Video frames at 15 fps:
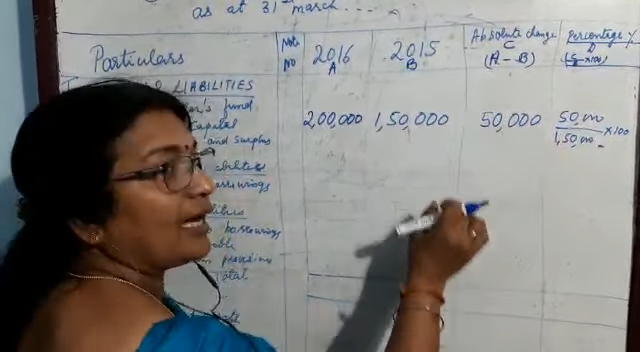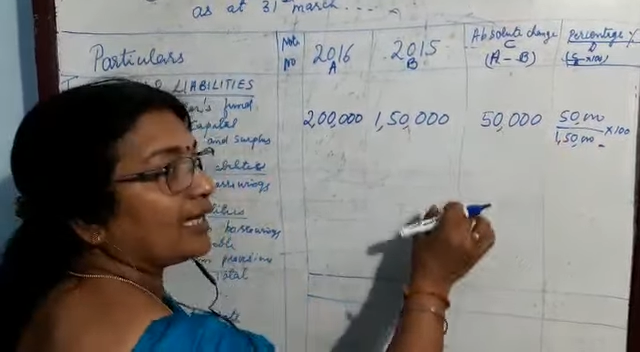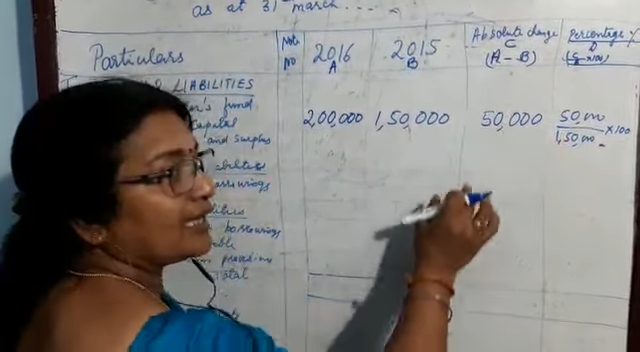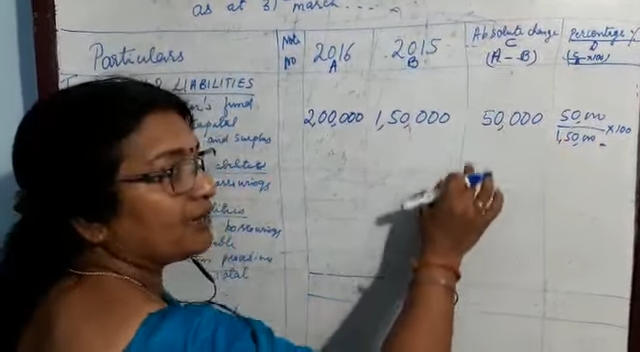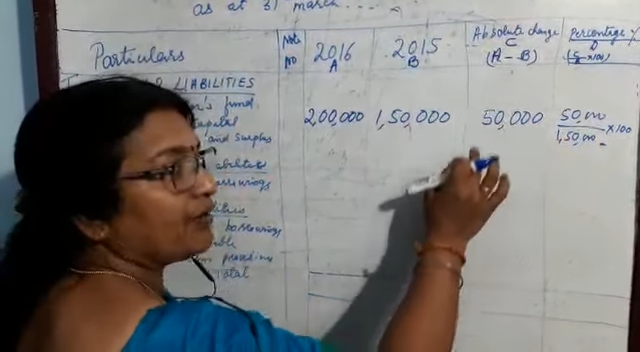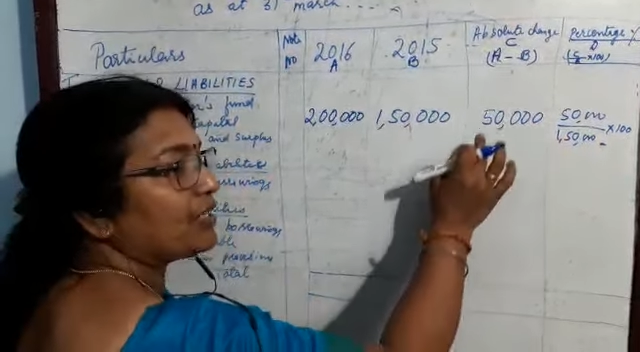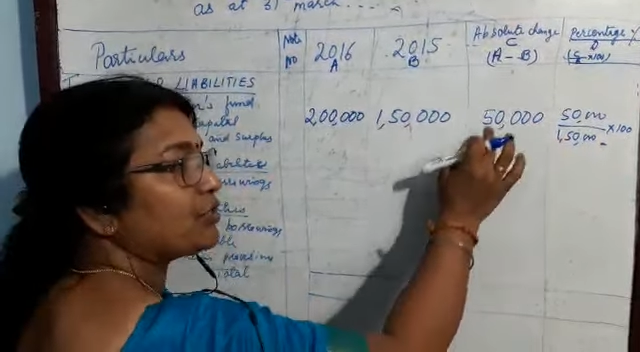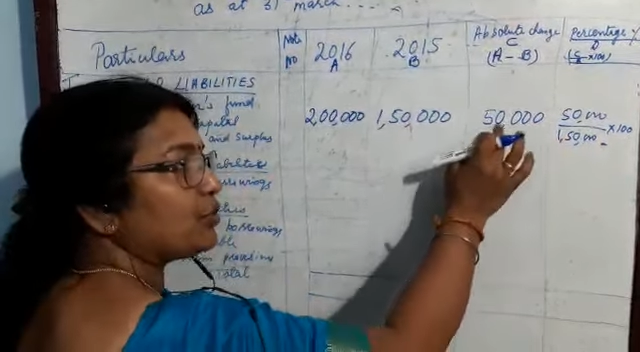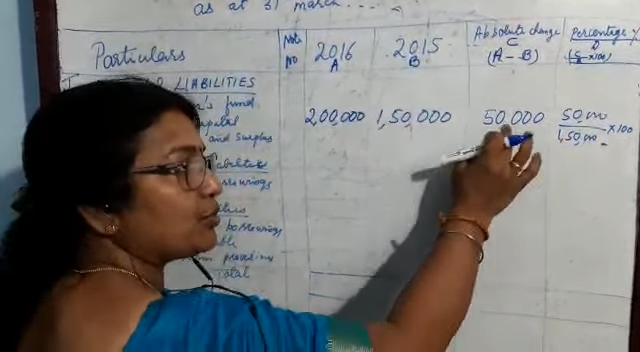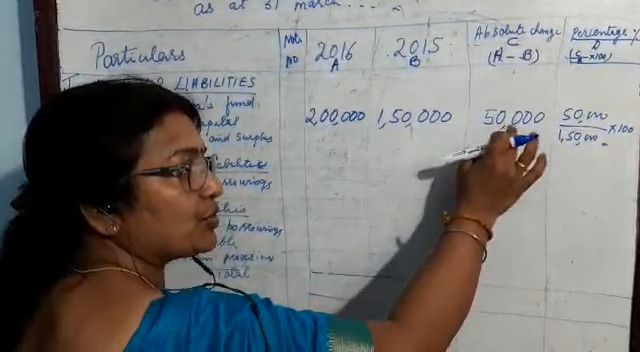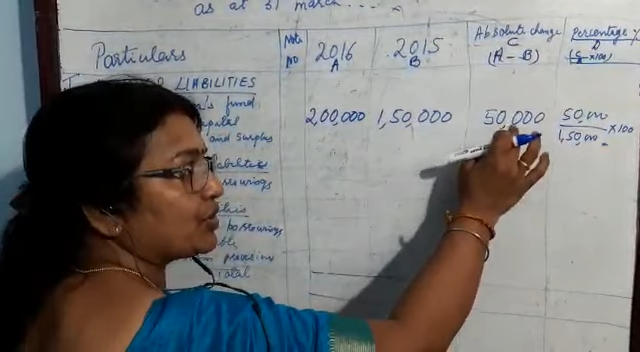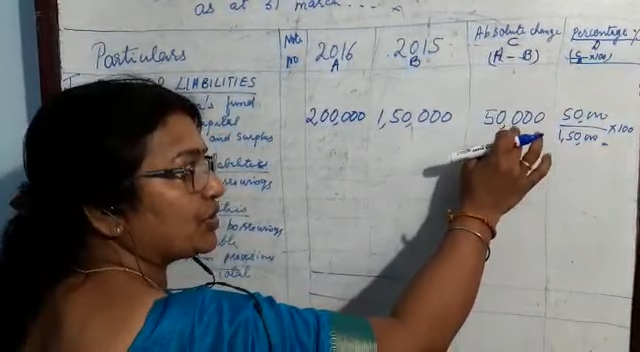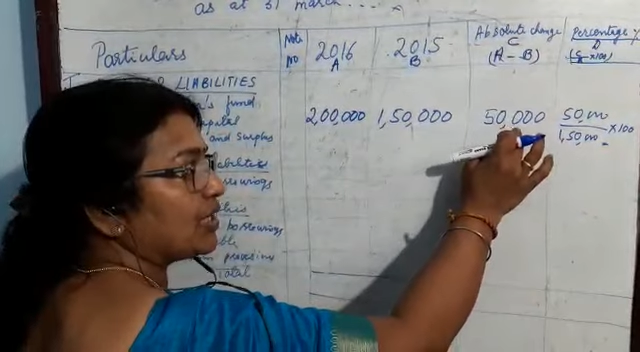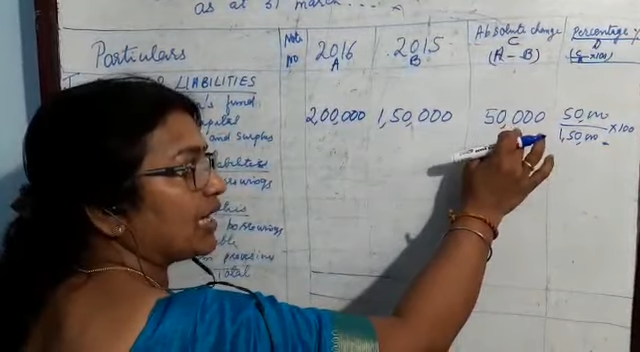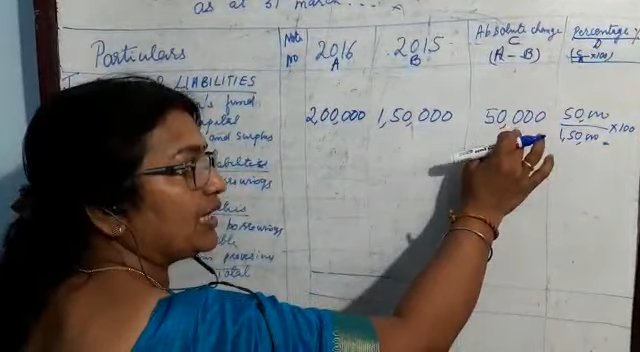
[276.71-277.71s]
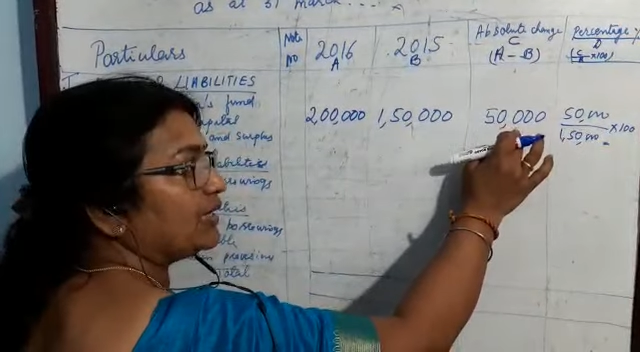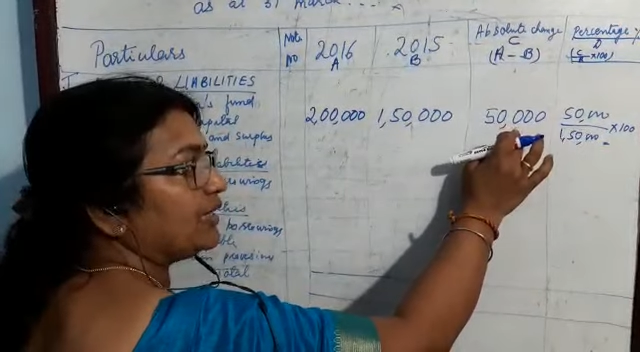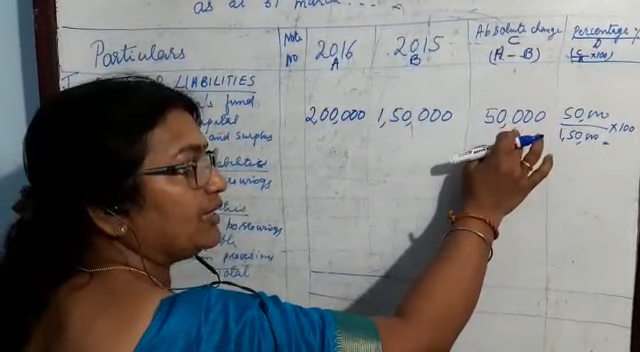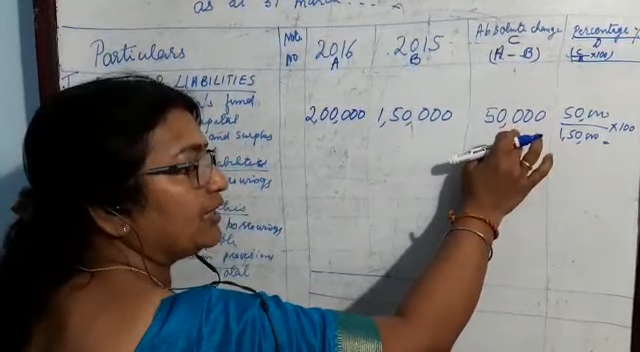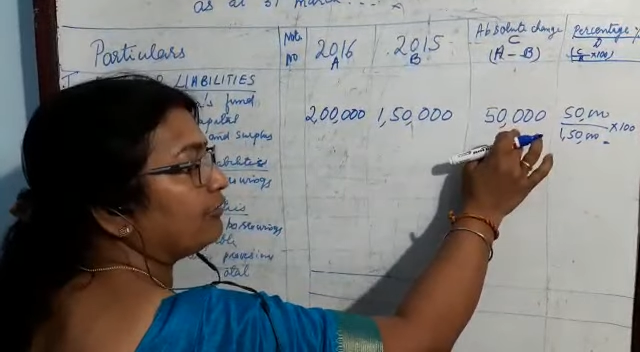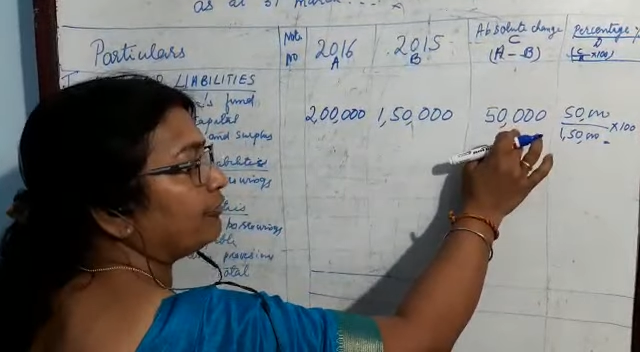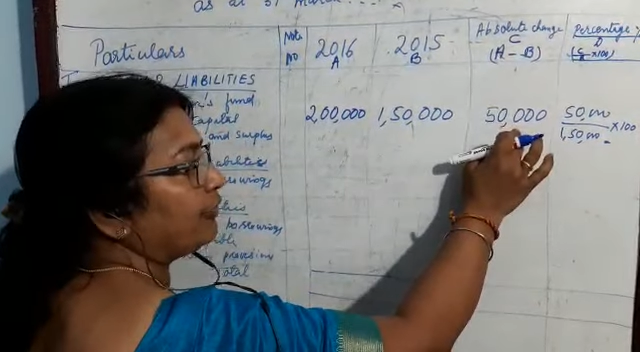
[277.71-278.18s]
otherwise you should write
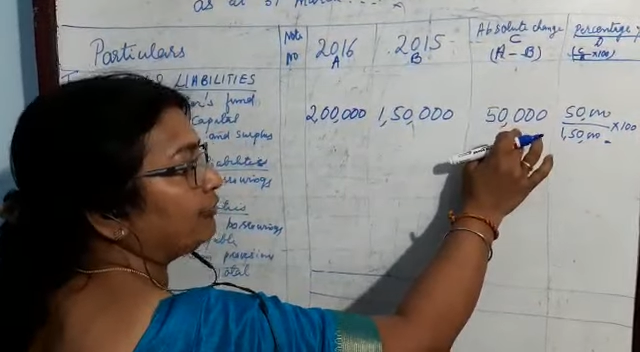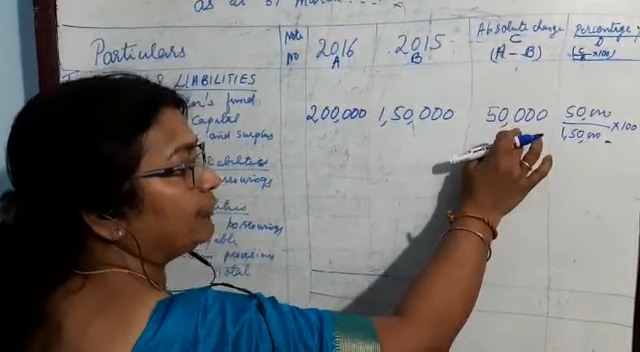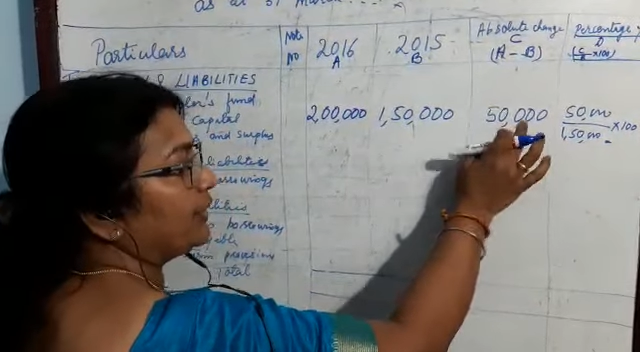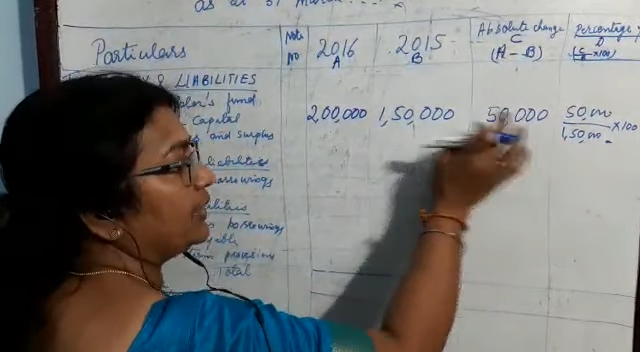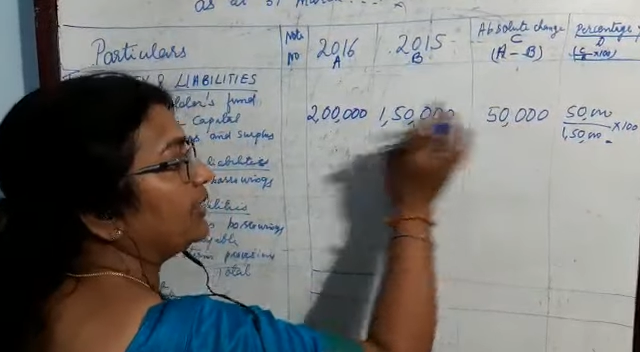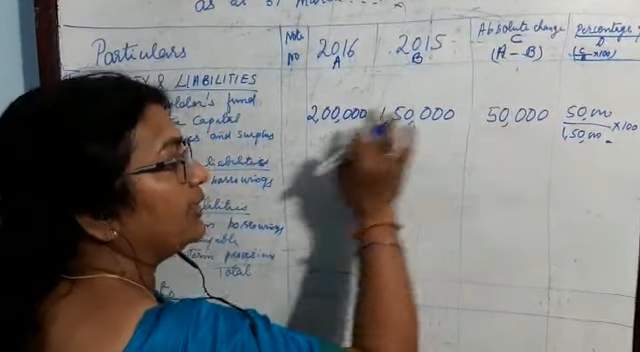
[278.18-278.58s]
in the 50.